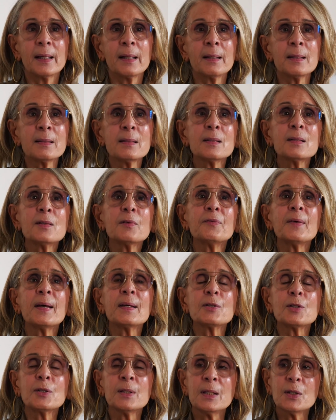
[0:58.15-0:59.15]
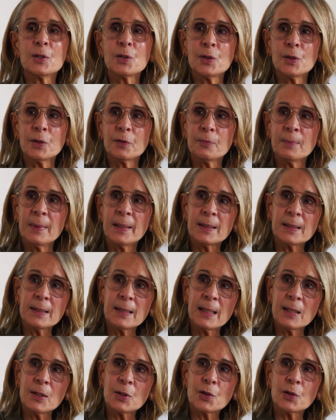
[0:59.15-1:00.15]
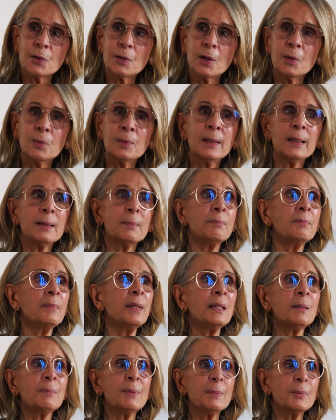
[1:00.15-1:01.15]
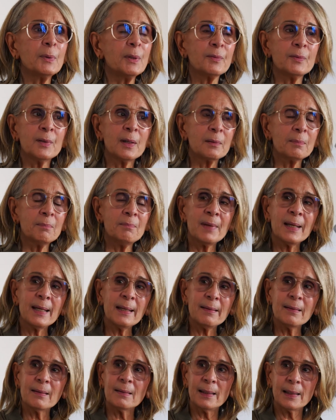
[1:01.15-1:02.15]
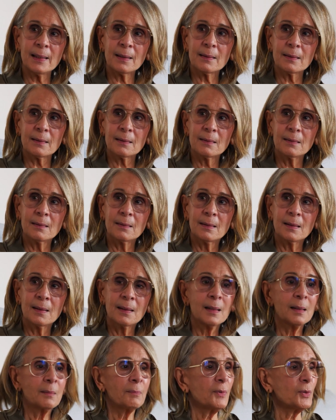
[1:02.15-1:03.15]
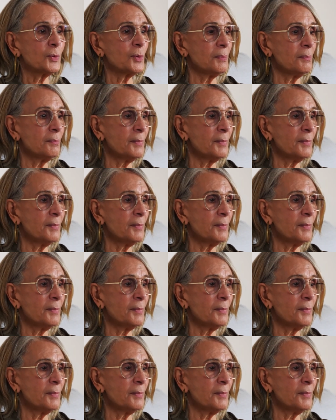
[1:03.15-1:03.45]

This is the fascination of meditation. Only many people have not made the link between